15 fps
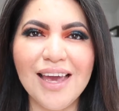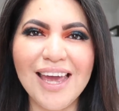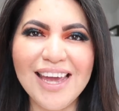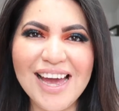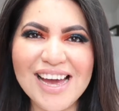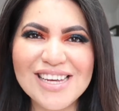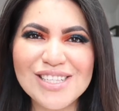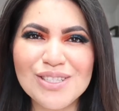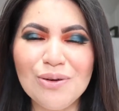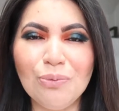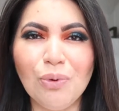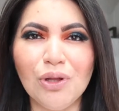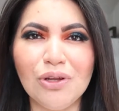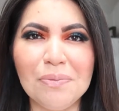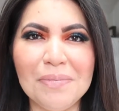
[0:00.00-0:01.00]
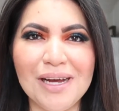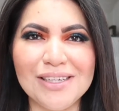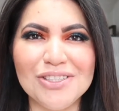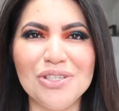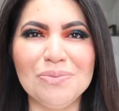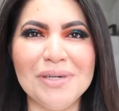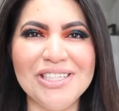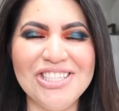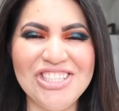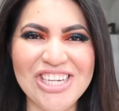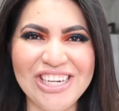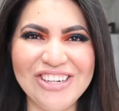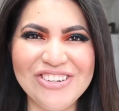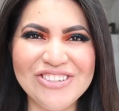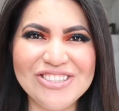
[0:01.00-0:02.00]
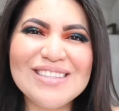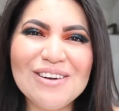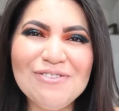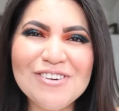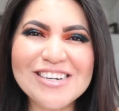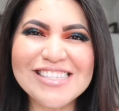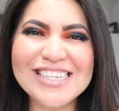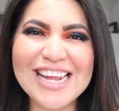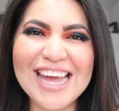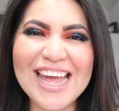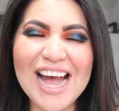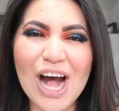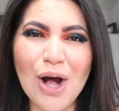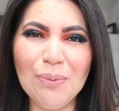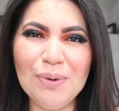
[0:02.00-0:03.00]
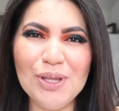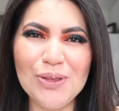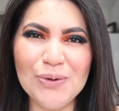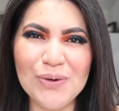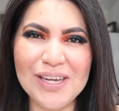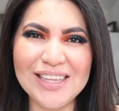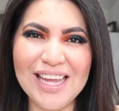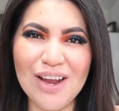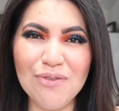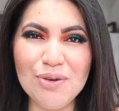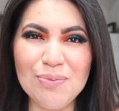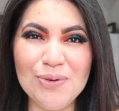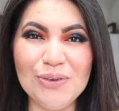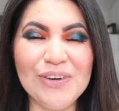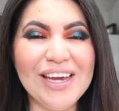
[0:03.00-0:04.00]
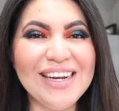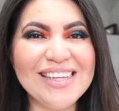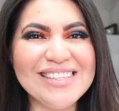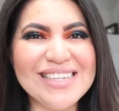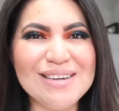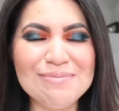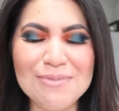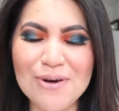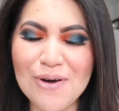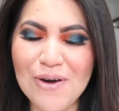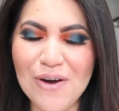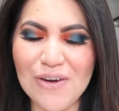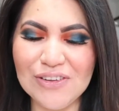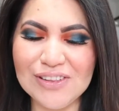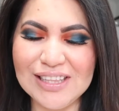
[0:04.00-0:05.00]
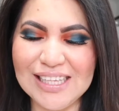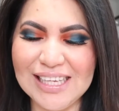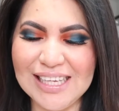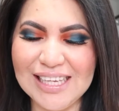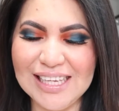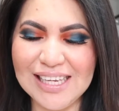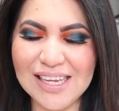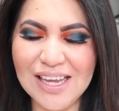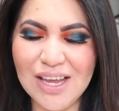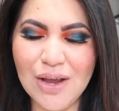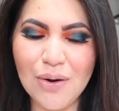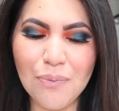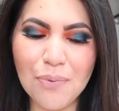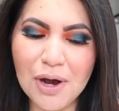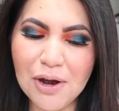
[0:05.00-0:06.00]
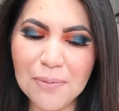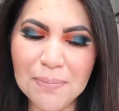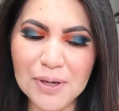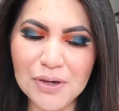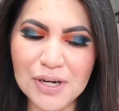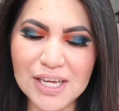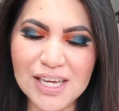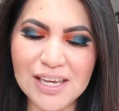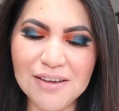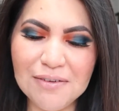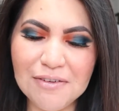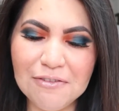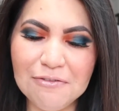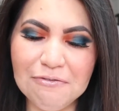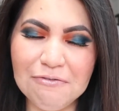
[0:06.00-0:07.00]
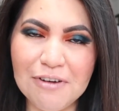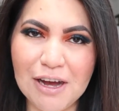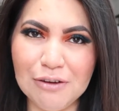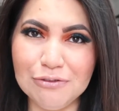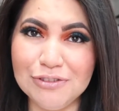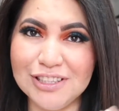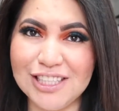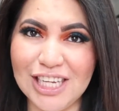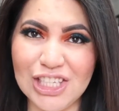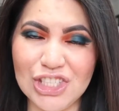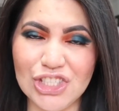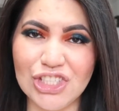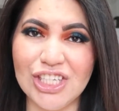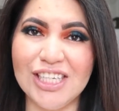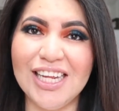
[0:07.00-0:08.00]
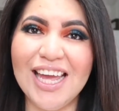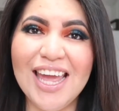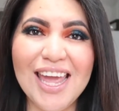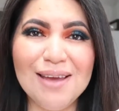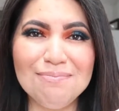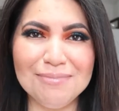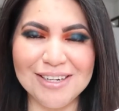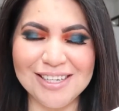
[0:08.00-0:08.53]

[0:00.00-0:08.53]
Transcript: hey guys so welcome back to my channel so for today i'll be doing a review and a demo on the rare beauty foundation and